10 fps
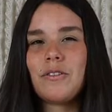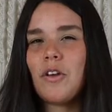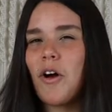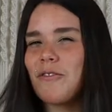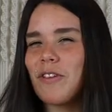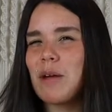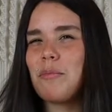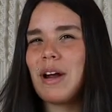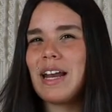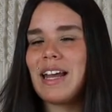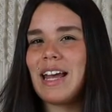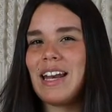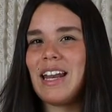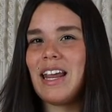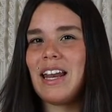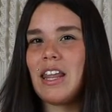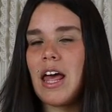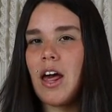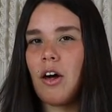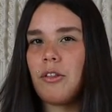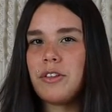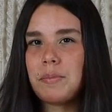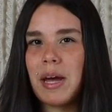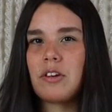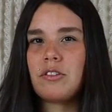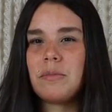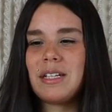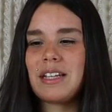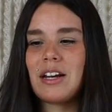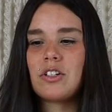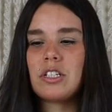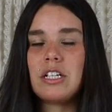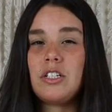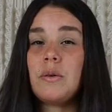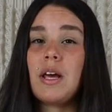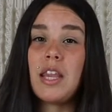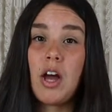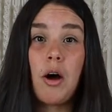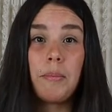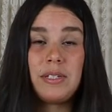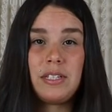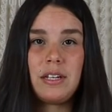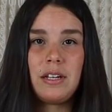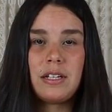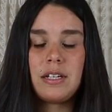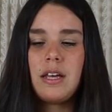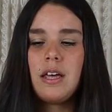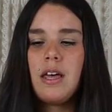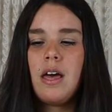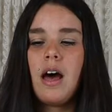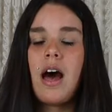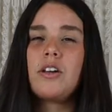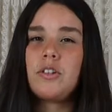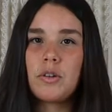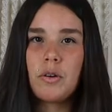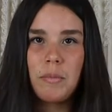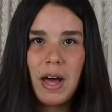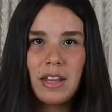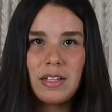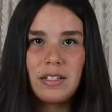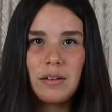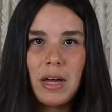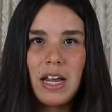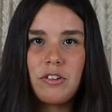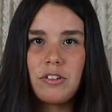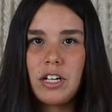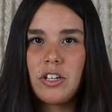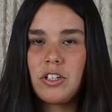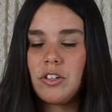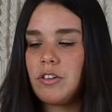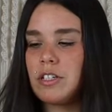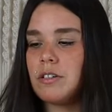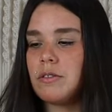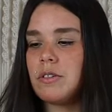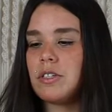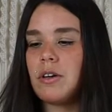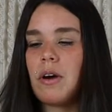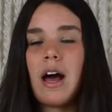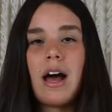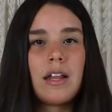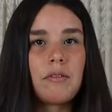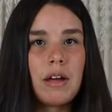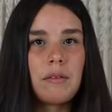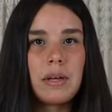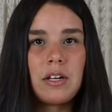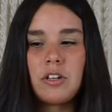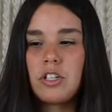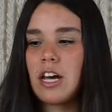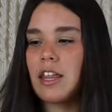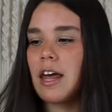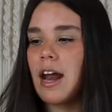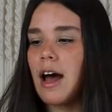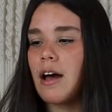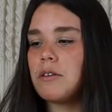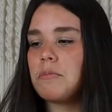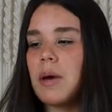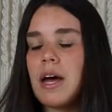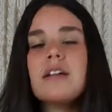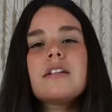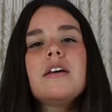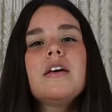not vibrating in the health spectrum, it's actually doing the opposite. I do talk about this in my introduction to crystals, so I highly recommend you check that out. But